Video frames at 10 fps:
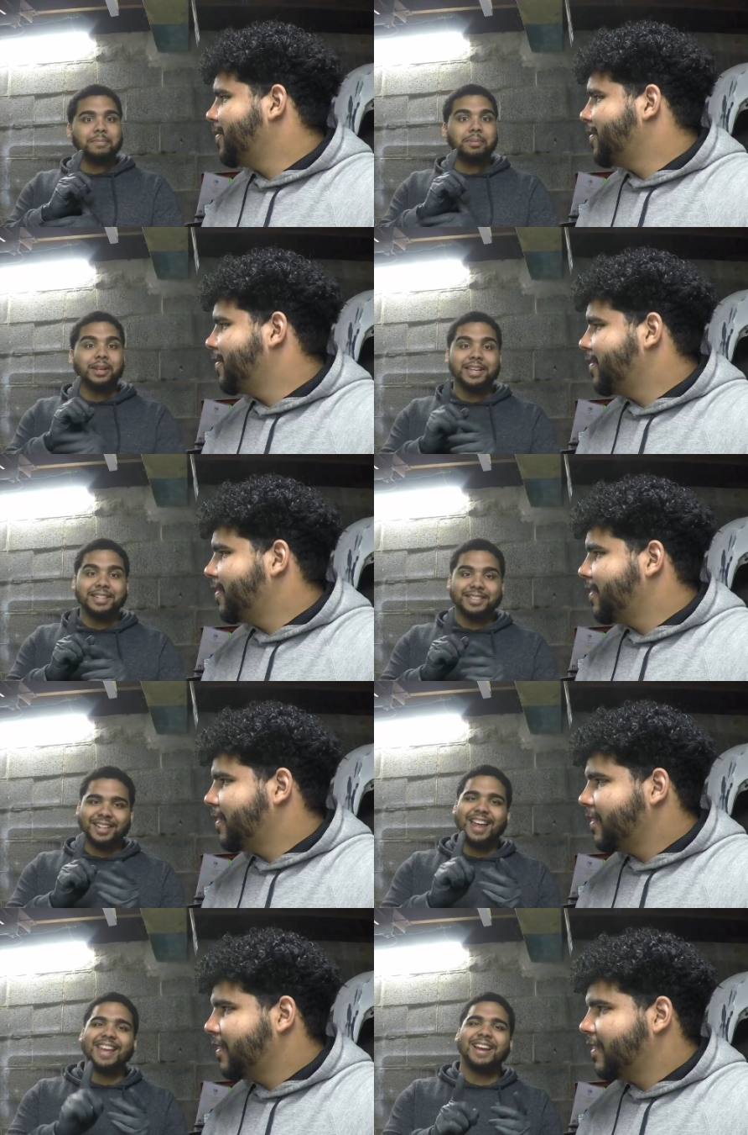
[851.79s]
Speaker 1: please
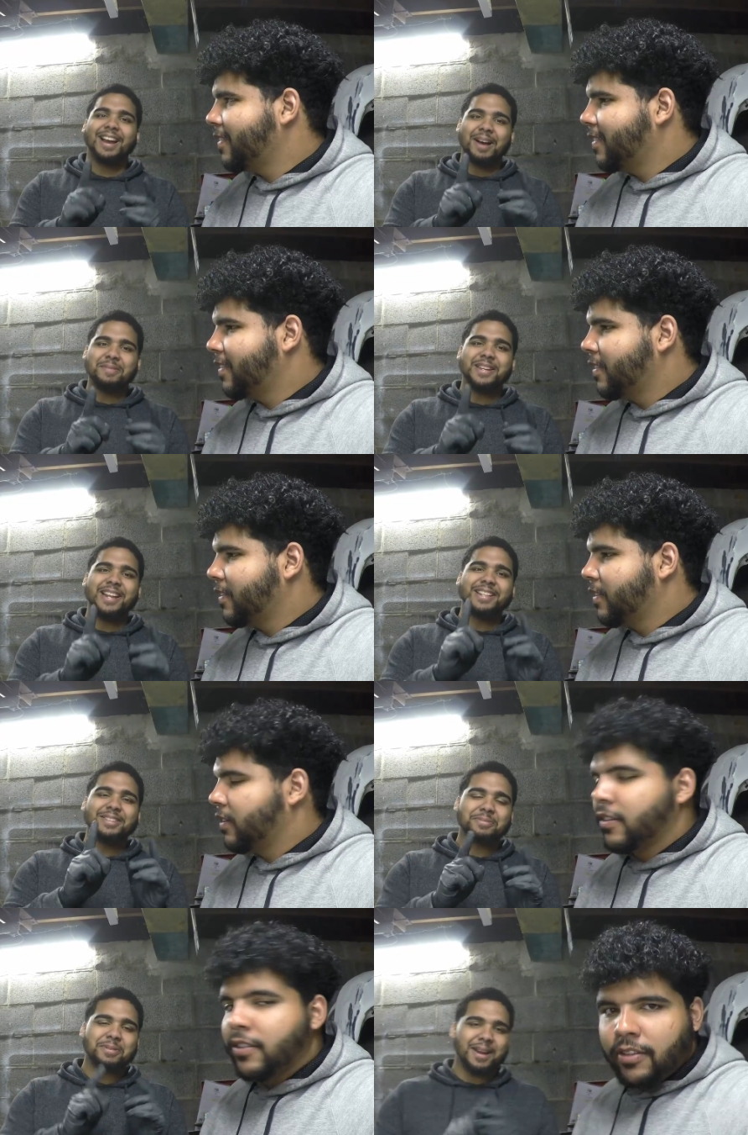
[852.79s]
like, comment, and
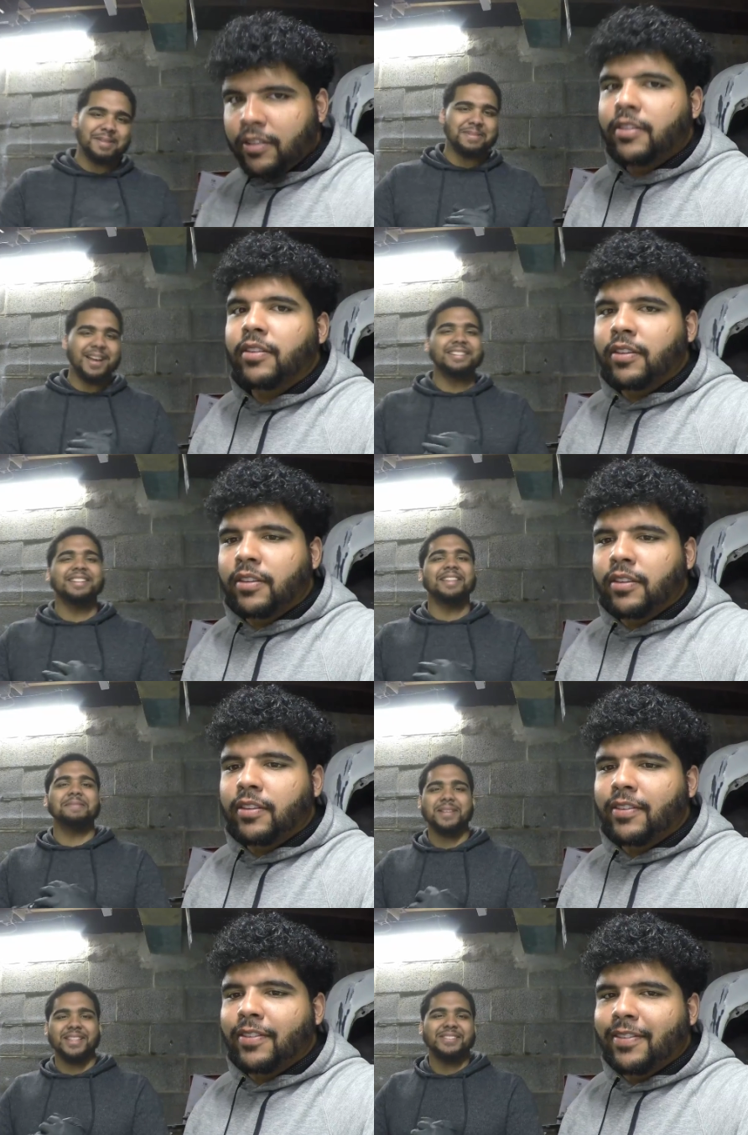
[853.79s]
subscribe. I had to think
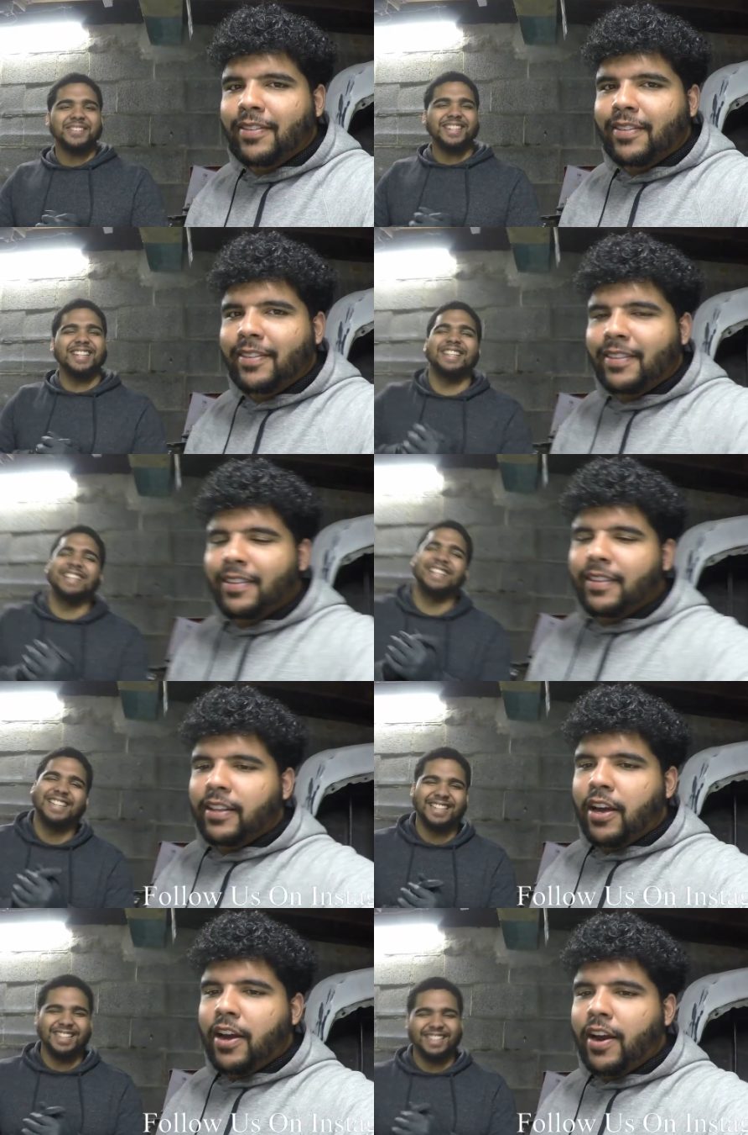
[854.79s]
about that one.